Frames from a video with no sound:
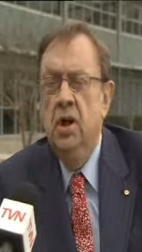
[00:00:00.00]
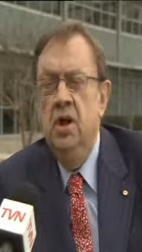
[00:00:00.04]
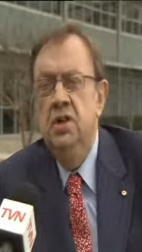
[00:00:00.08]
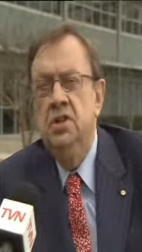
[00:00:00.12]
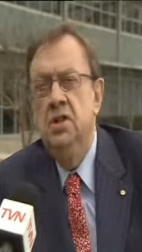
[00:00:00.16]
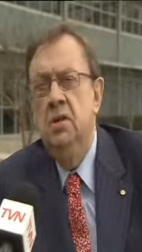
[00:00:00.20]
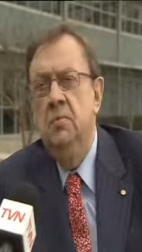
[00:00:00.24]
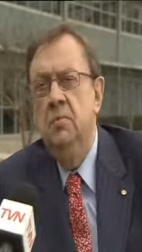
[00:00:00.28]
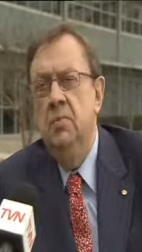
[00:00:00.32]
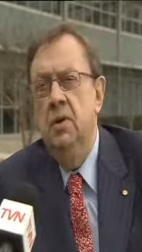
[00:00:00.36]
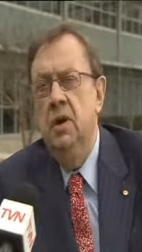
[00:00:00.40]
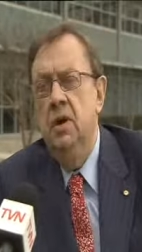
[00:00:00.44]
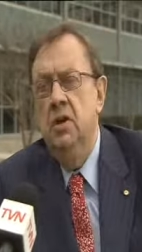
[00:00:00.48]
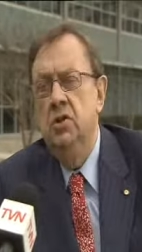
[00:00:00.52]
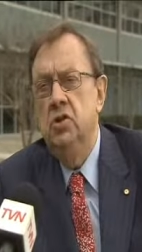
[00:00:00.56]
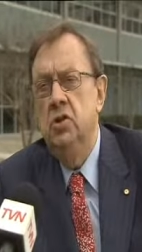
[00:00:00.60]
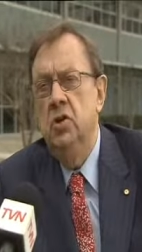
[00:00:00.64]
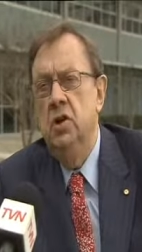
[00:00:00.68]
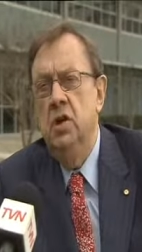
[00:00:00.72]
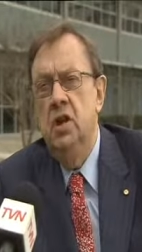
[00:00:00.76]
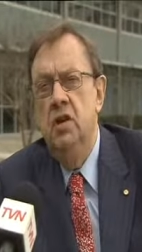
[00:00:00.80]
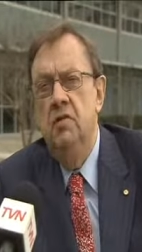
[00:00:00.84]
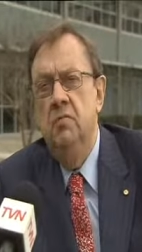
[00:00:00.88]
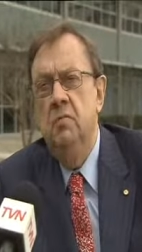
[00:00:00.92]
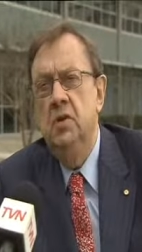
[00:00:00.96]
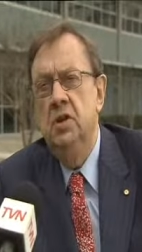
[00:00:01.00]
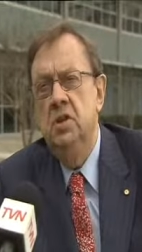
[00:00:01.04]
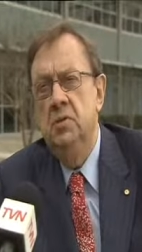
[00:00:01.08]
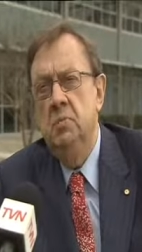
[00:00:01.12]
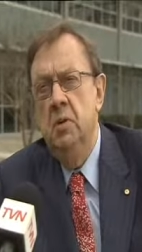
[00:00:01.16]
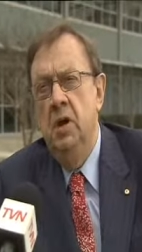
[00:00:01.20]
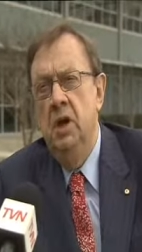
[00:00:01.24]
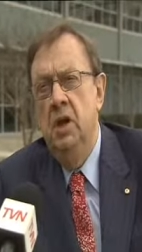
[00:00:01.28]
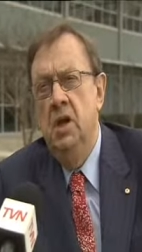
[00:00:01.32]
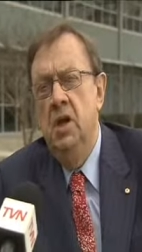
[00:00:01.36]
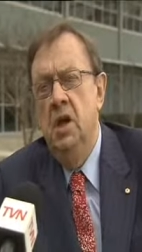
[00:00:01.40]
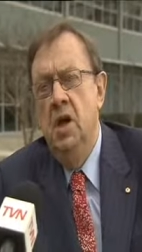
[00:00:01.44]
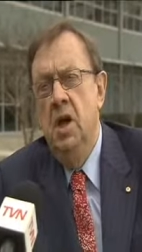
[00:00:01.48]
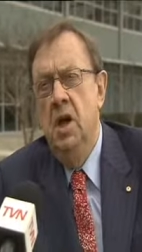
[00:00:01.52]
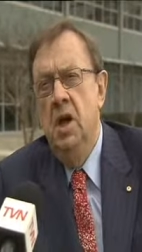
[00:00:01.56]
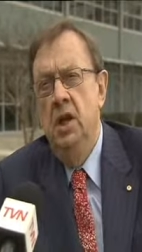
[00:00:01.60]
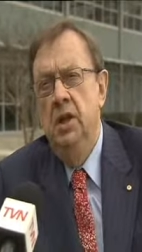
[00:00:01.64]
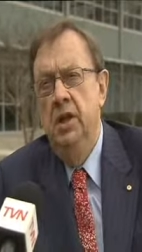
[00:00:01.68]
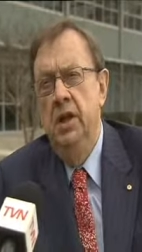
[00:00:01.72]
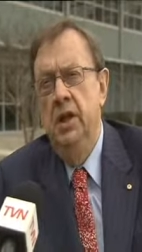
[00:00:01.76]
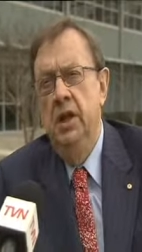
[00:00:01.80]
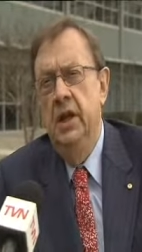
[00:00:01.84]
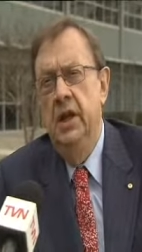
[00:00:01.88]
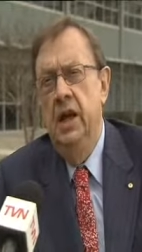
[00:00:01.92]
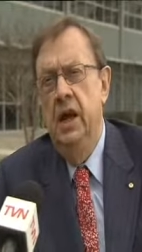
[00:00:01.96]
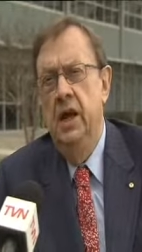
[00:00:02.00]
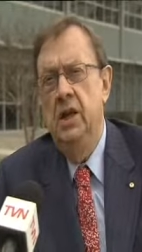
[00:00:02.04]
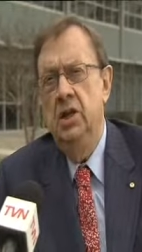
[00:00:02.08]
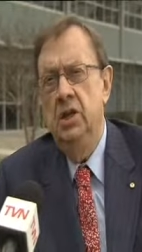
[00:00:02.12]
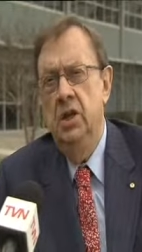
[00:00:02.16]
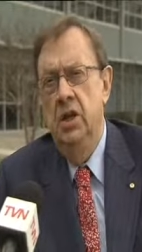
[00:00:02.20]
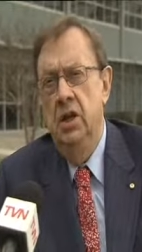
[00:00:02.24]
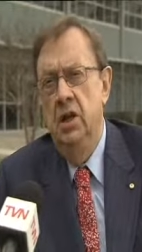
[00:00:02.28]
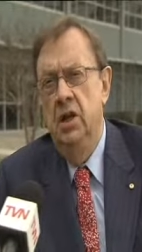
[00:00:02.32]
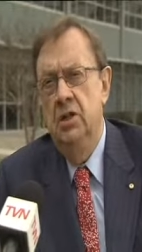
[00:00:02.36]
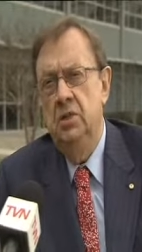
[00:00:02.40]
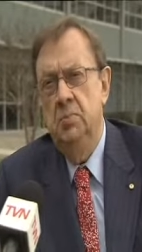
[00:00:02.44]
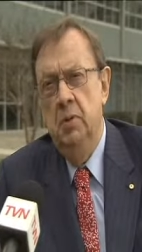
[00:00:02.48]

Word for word: It's a, a journey of, it's been nearly eight years,